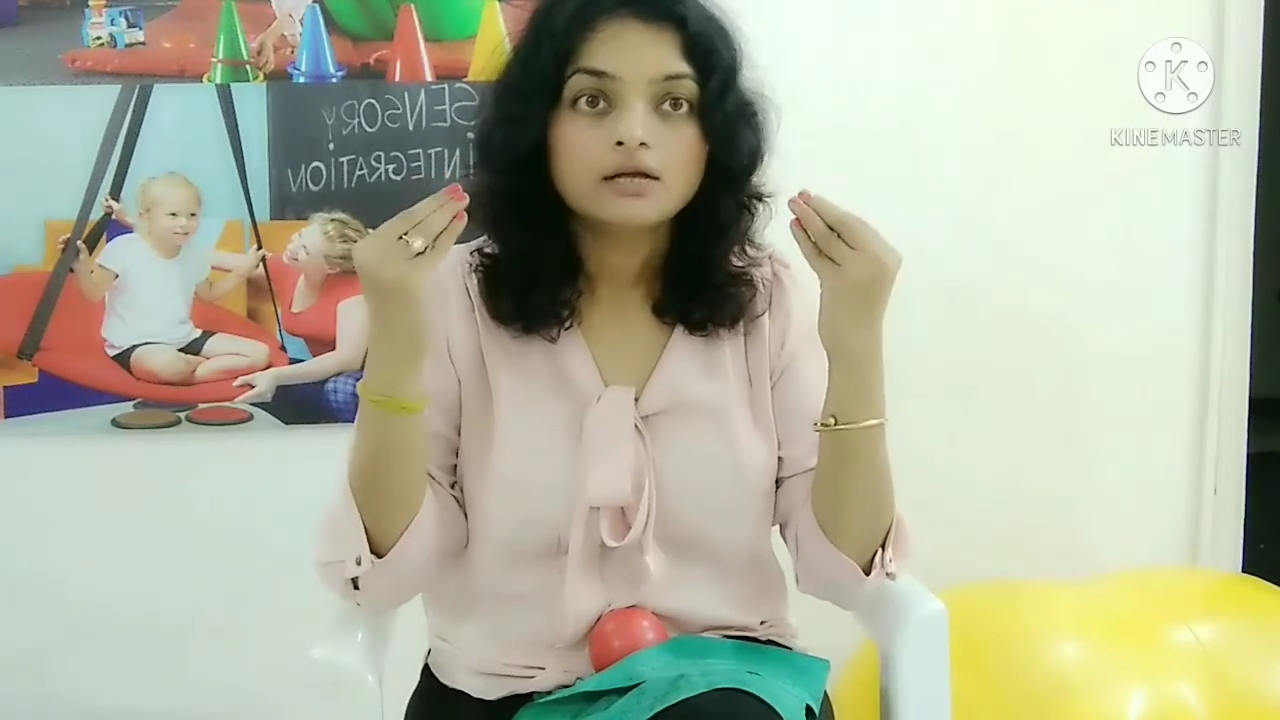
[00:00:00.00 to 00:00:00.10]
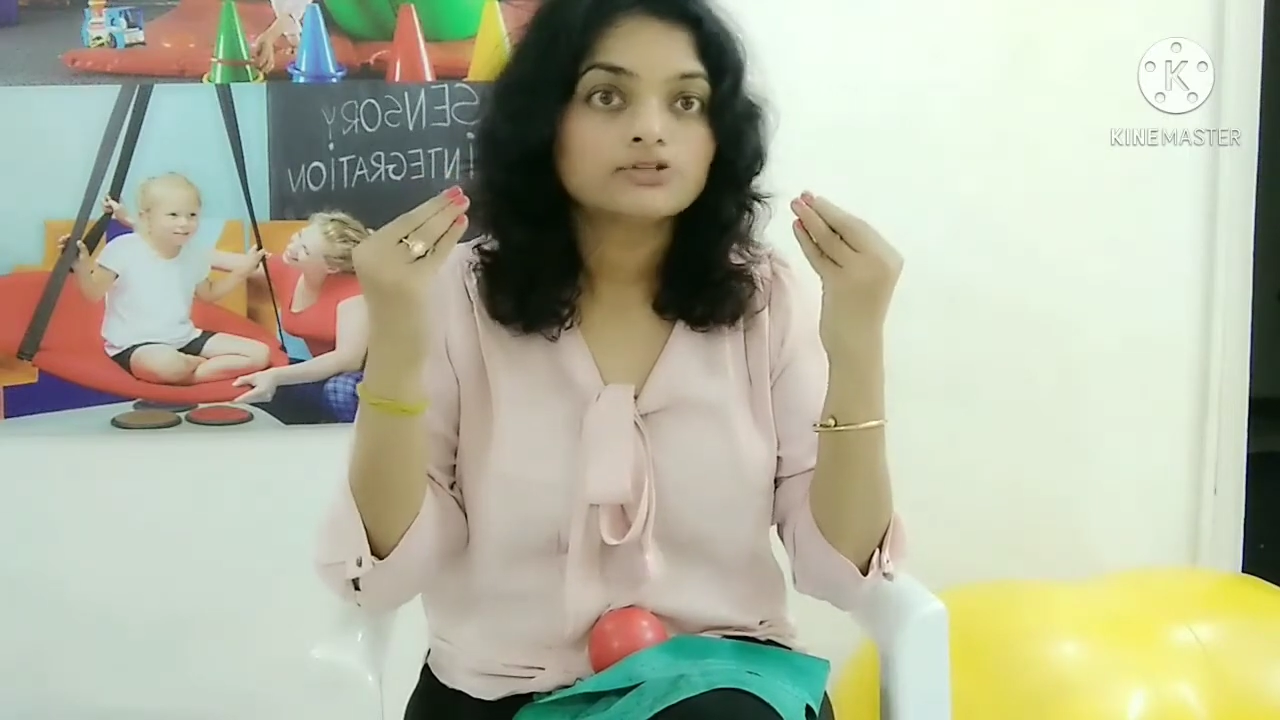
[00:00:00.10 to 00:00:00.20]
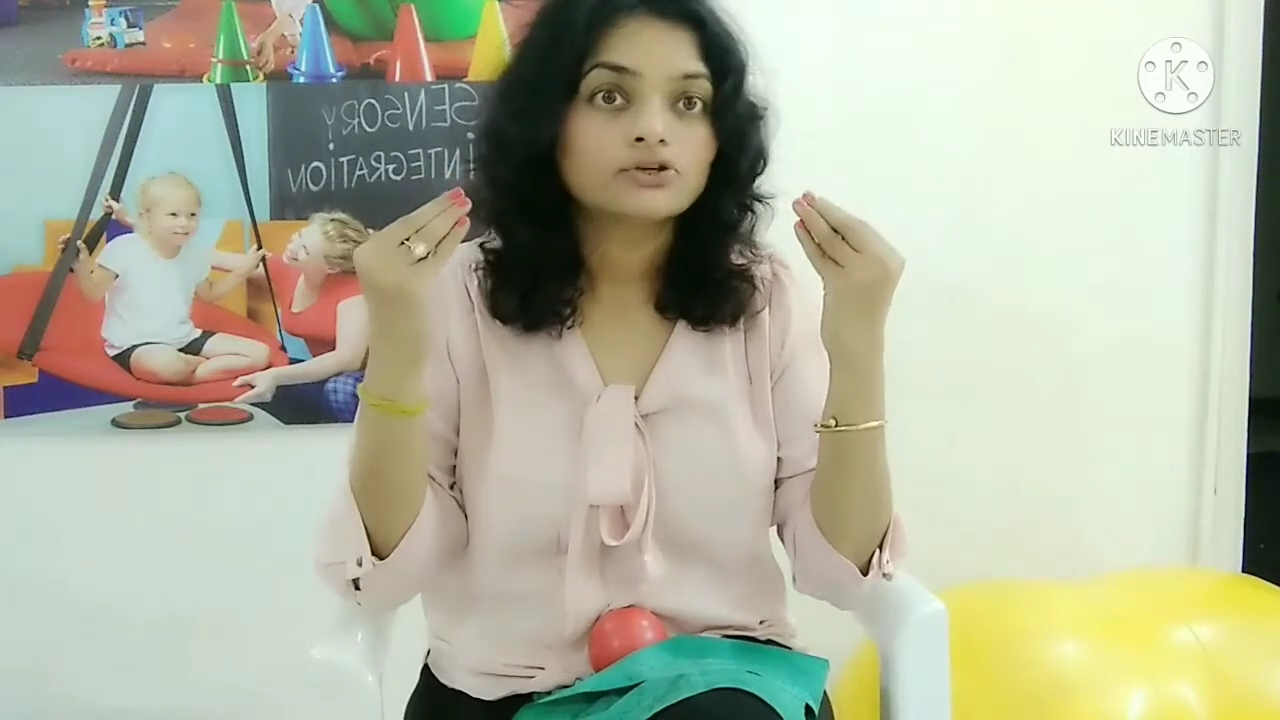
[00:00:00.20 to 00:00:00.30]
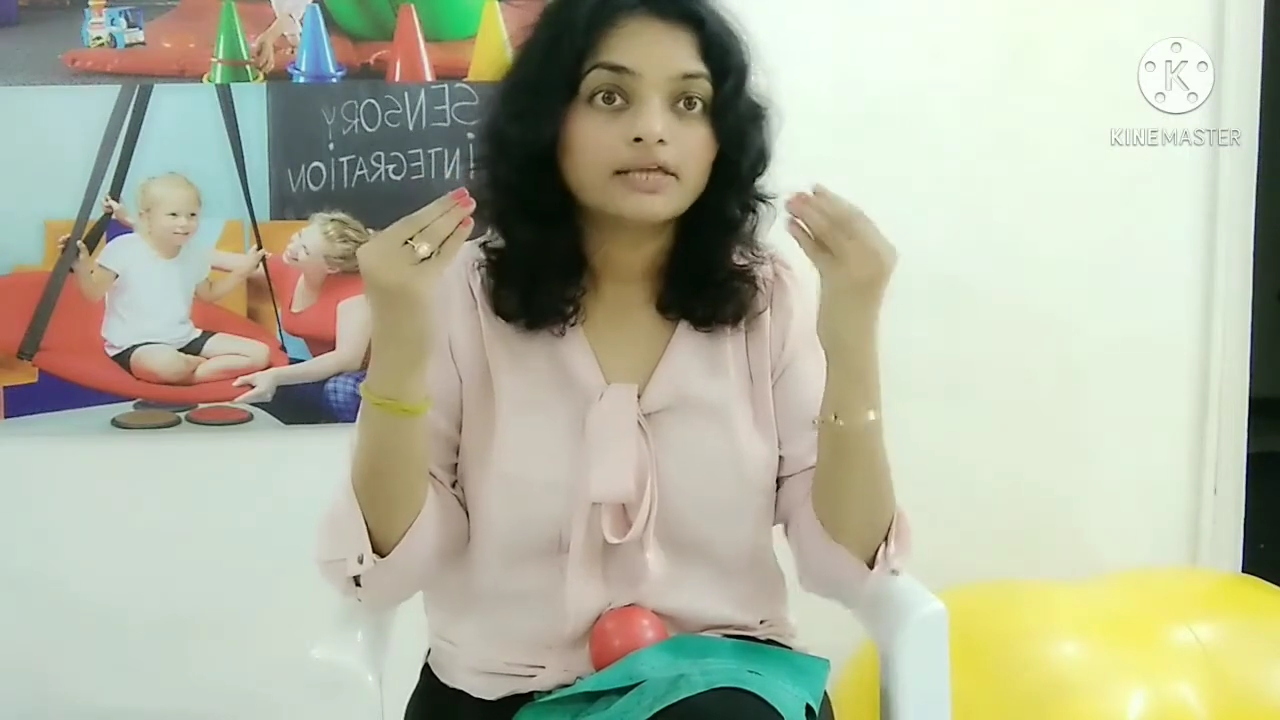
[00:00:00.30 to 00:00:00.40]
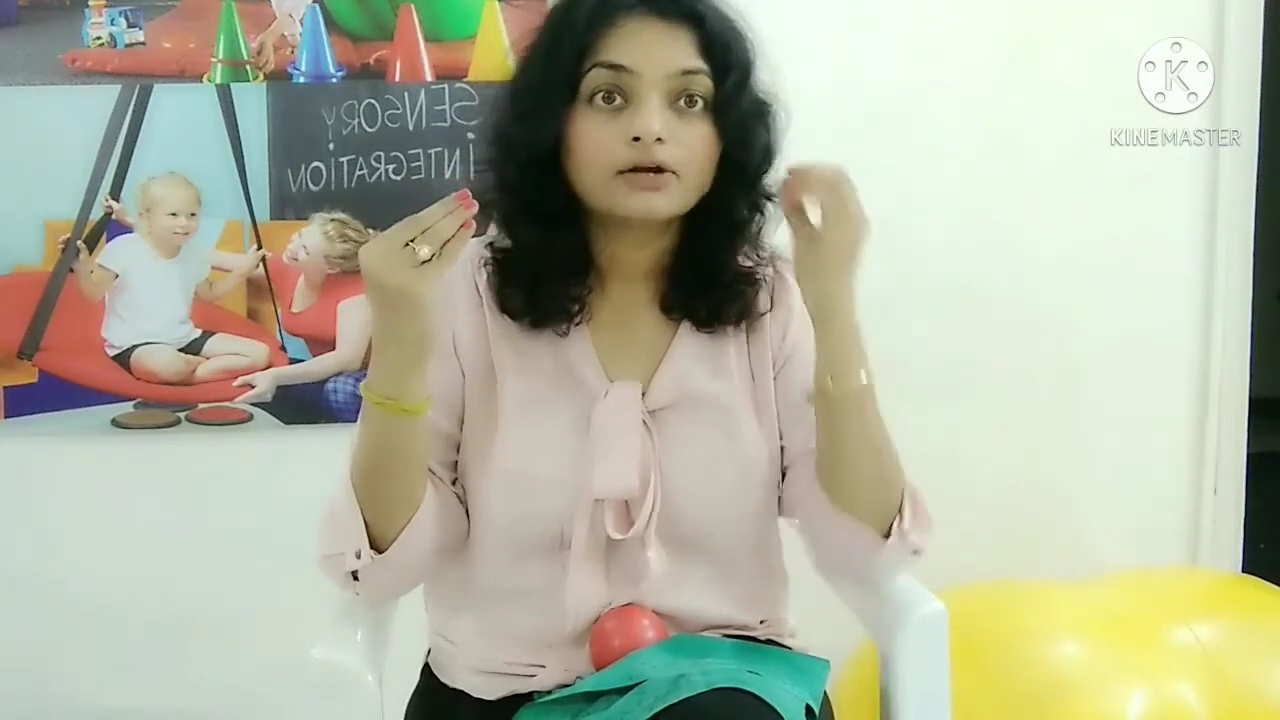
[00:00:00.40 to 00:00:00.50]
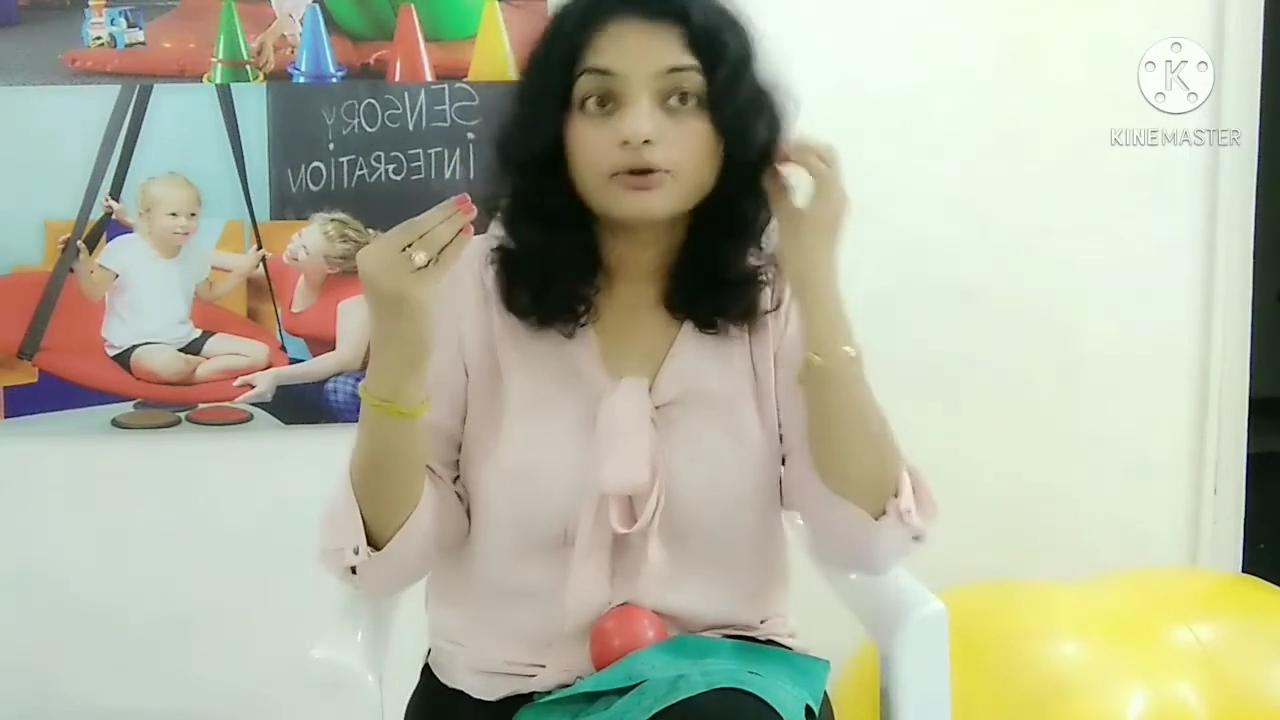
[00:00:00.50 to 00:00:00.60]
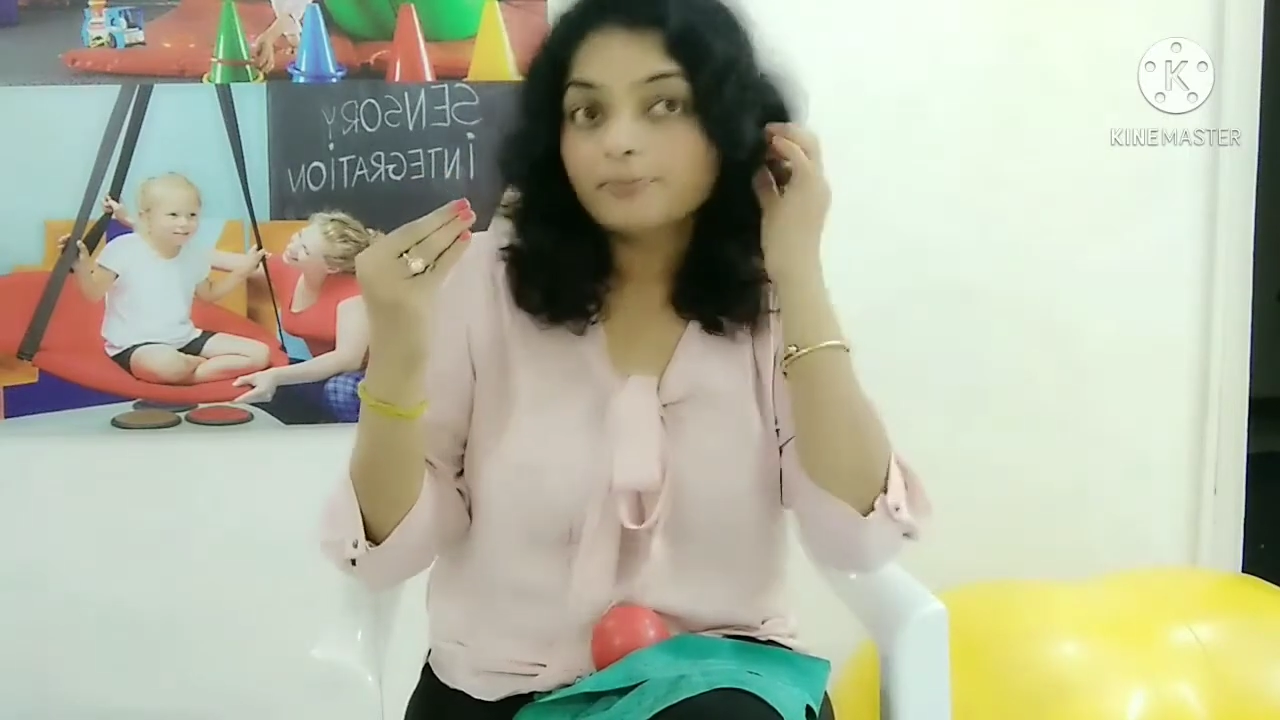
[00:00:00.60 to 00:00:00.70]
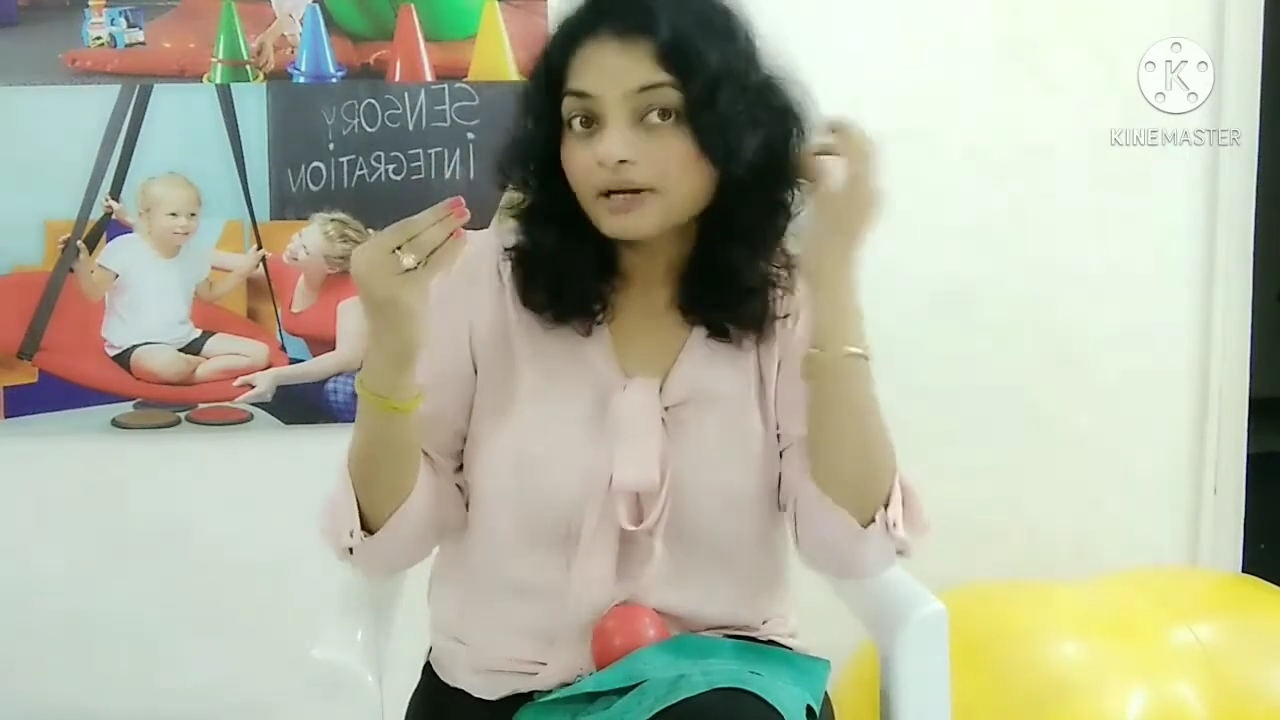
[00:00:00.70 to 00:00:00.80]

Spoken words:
so they could